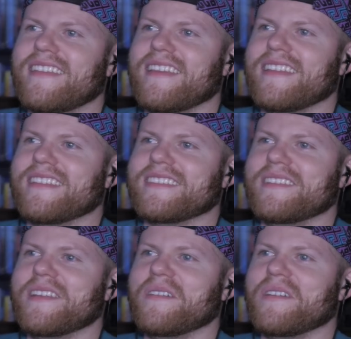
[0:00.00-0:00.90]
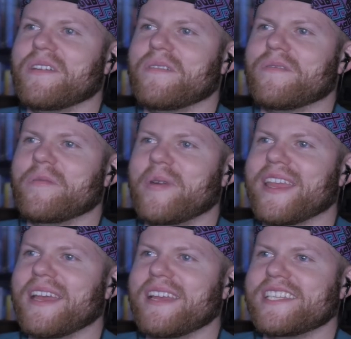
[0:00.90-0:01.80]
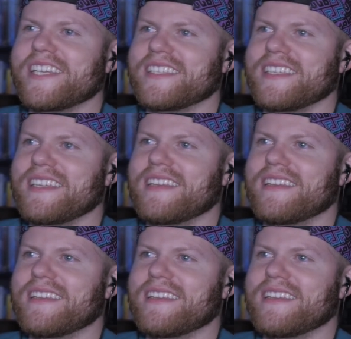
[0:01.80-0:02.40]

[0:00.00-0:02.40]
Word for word: yeah, that's a no go for my guy Jesse.